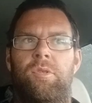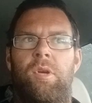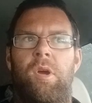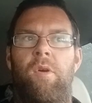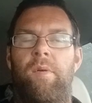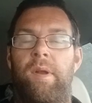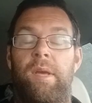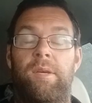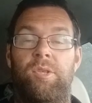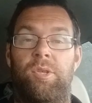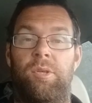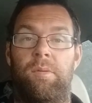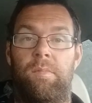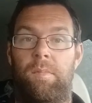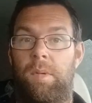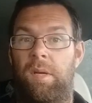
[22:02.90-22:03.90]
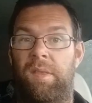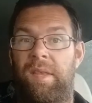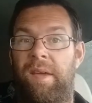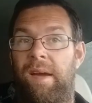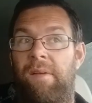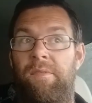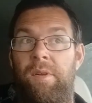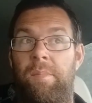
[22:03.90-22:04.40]
coronation, and they're
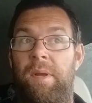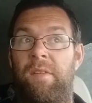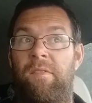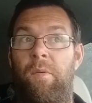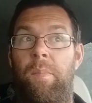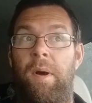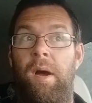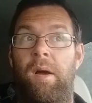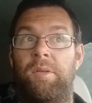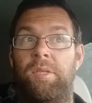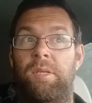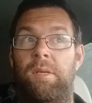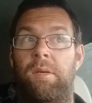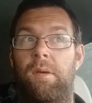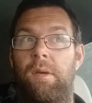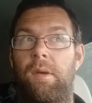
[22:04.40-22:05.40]
having a bit of a party,